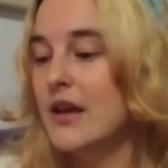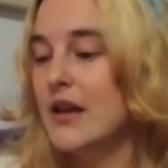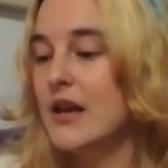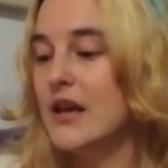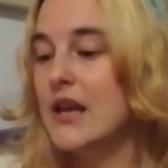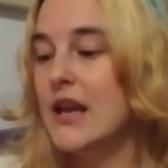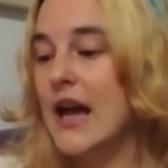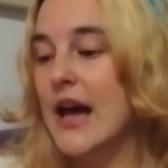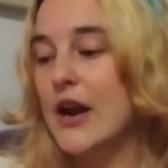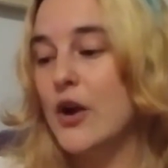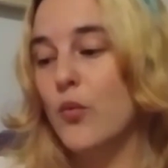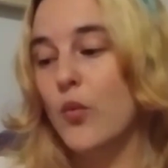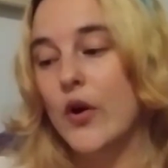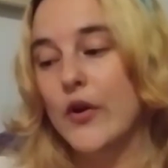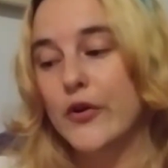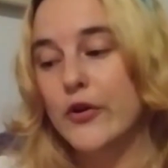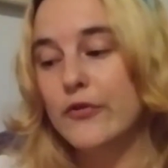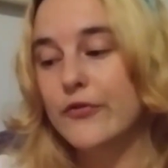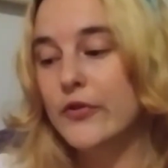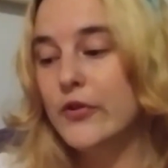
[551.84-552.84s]
He had a
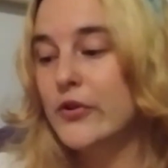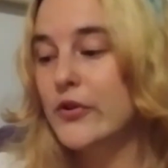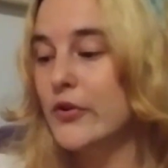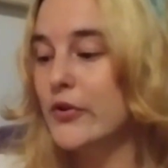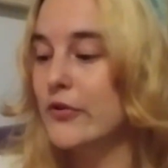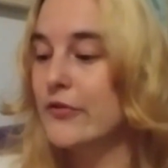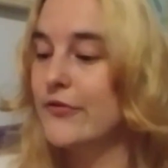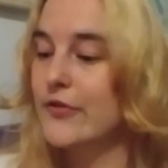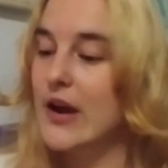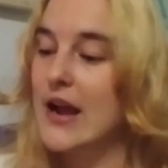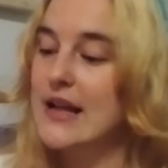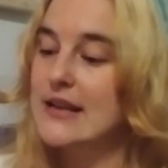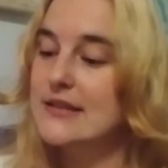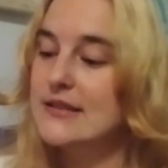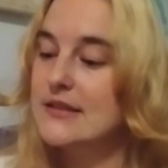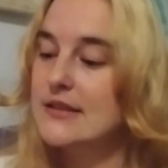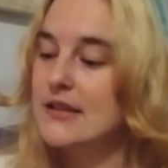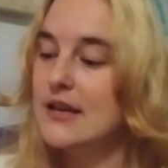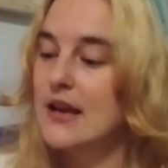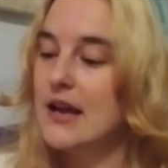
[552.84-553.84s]
wonderful
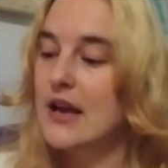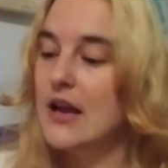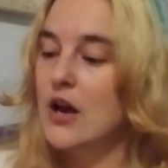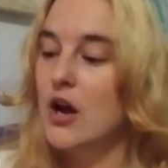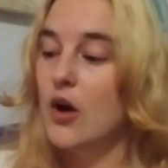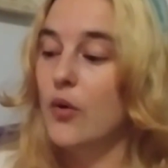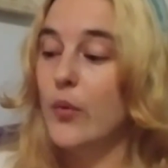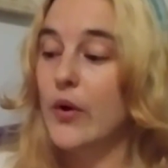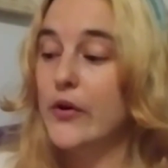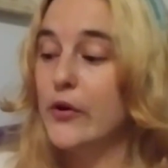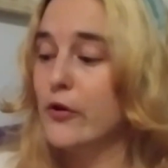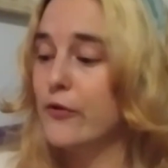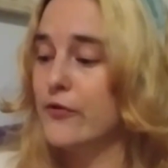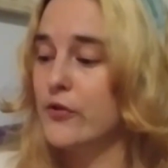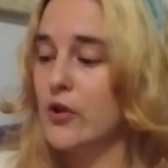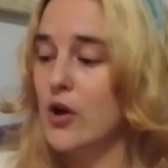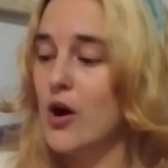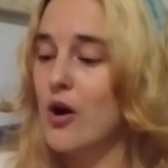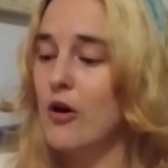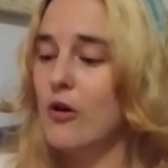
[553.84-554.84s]
girlfriend, a
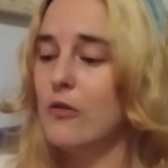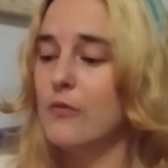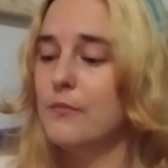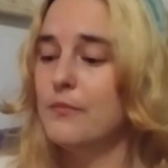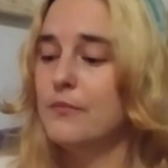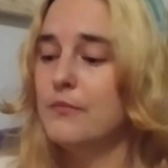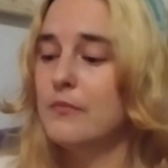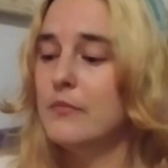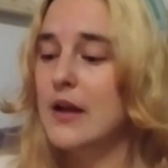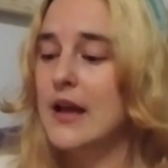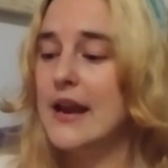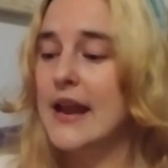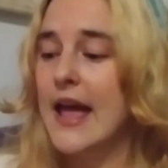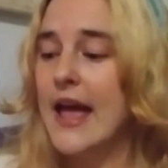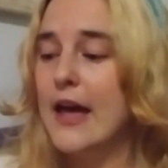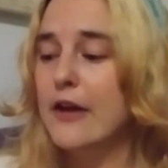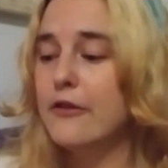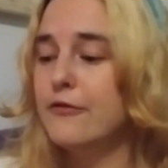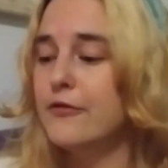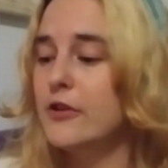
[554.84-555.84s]
wonderful home, and a
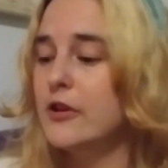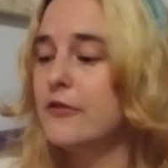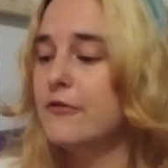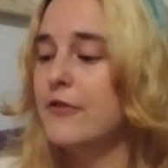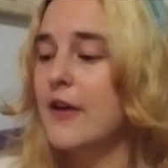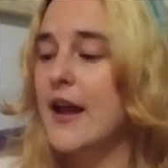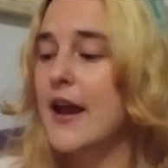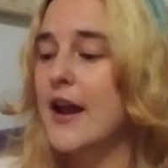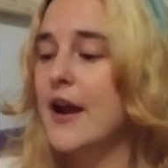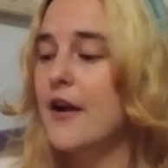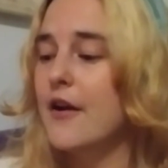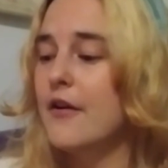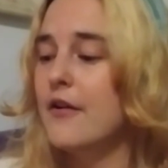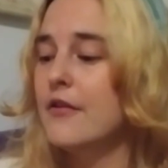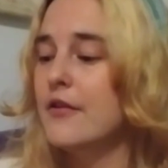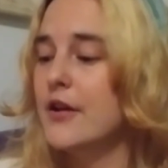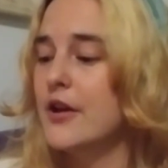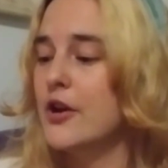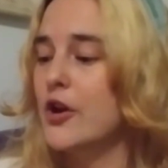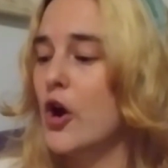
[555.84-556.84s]
head full of hair
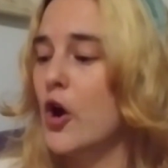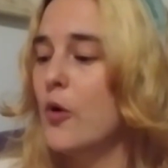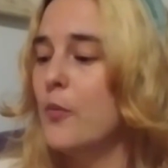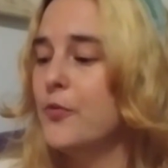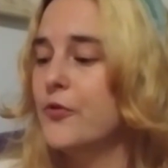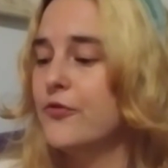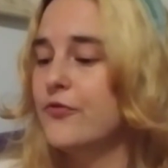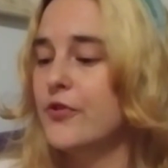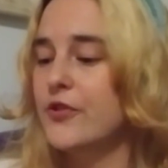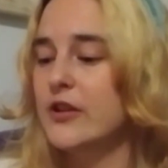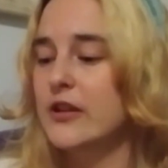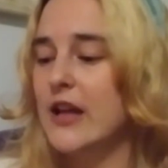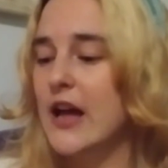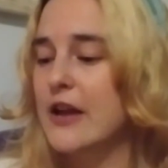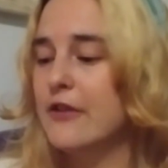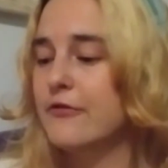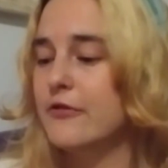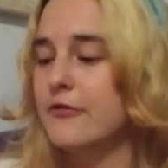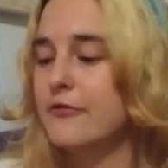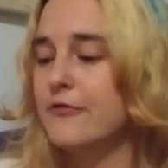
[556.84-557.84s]
and hopes for the
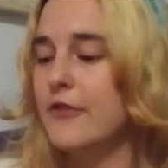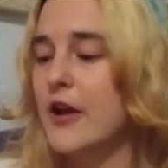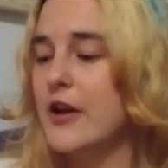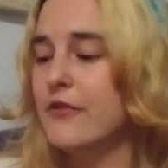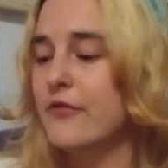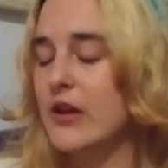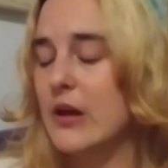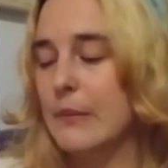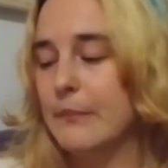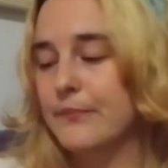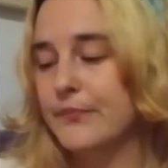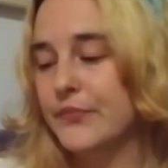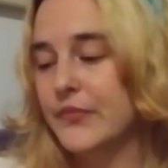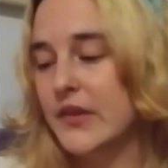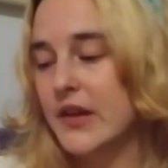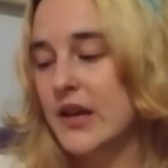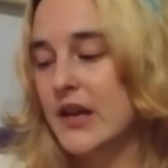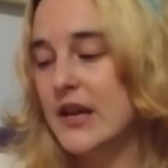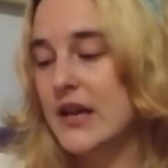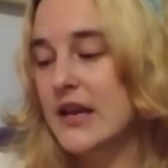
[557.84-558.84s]
life in front of him.
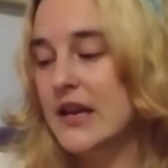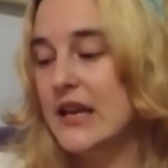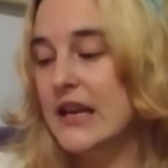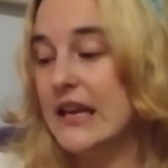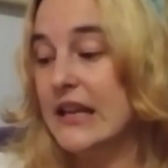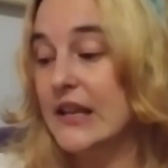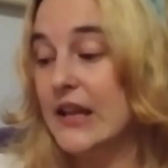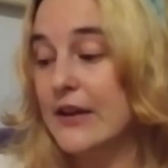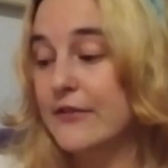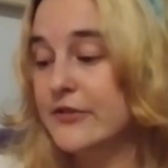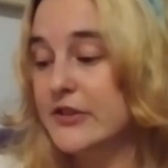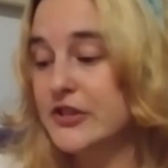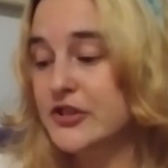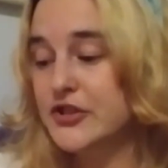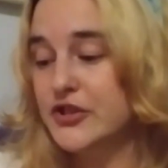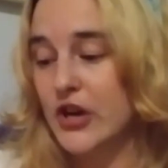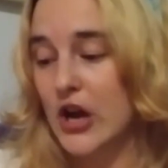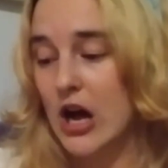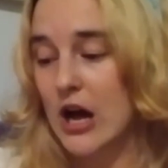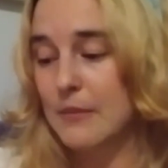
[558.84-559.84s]
He loved his
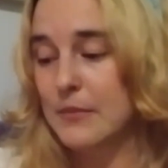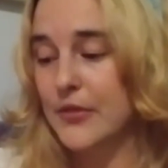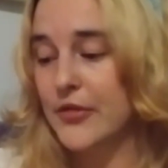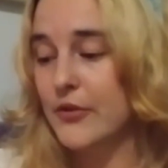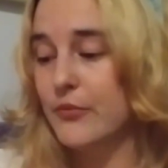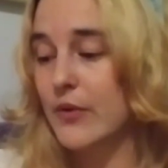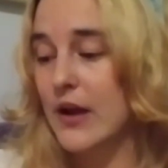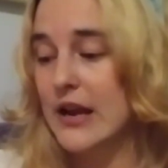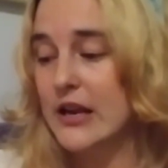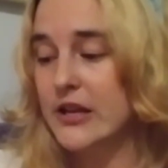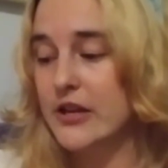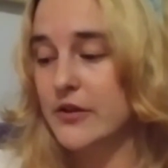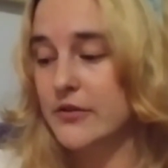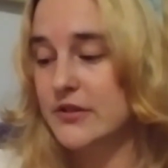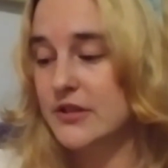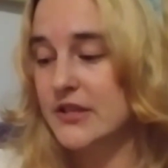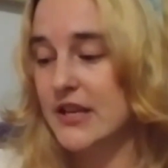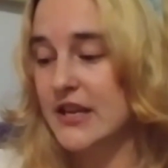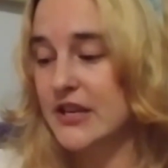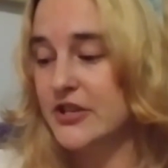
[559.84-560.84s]
job at the radio
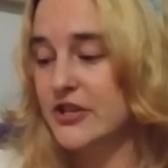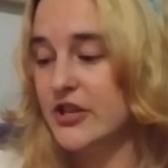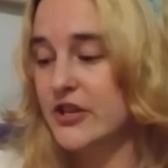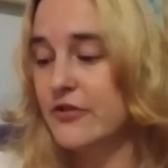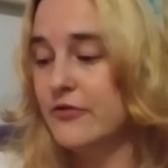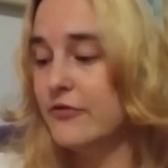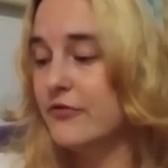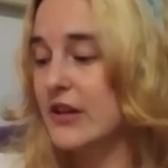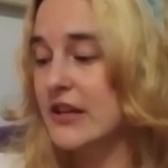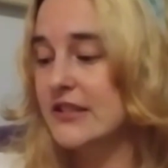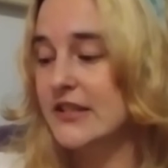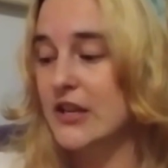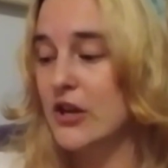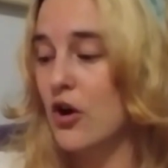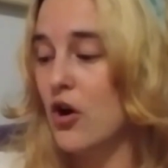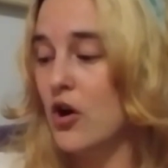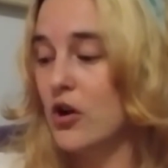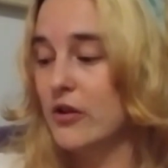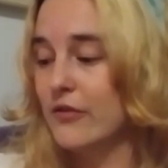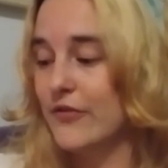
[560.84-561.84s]
station, fixing
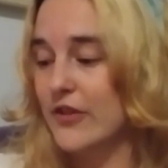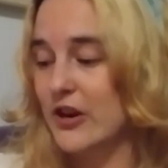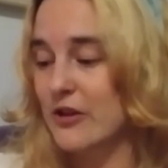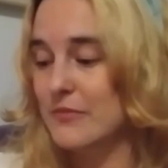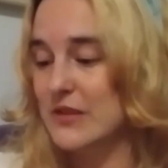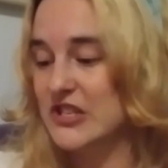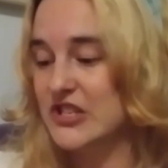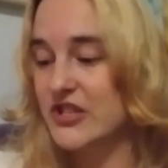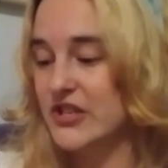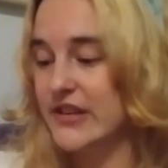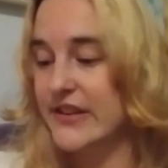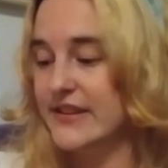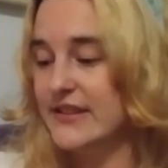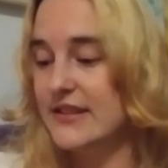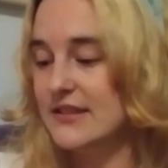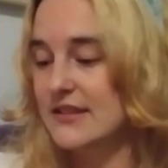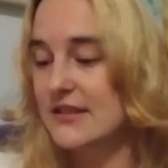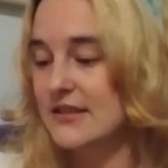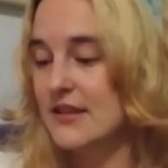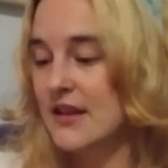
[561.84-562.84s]
all of their
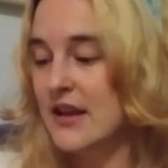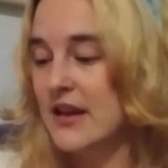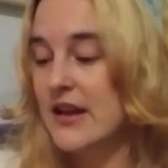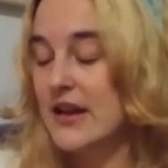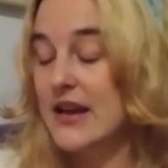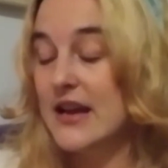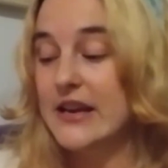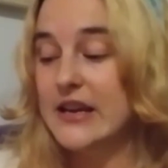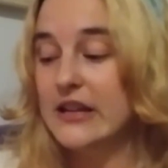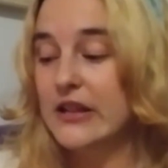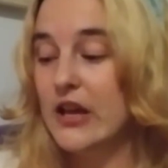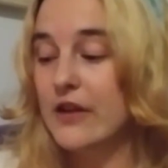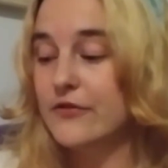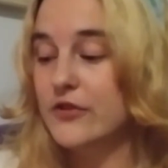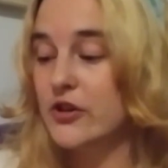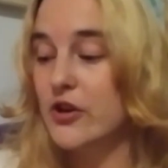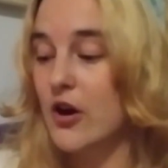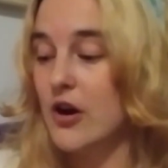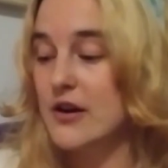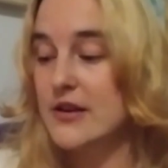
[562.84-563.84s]
machines, and he loved
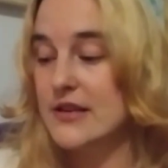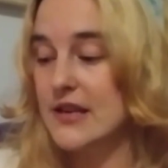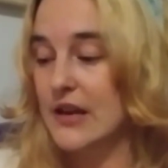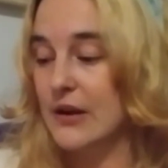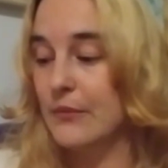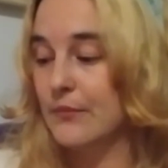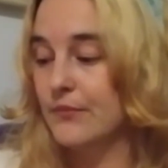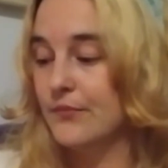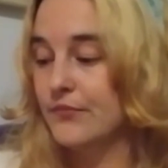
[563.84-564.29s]
gardening.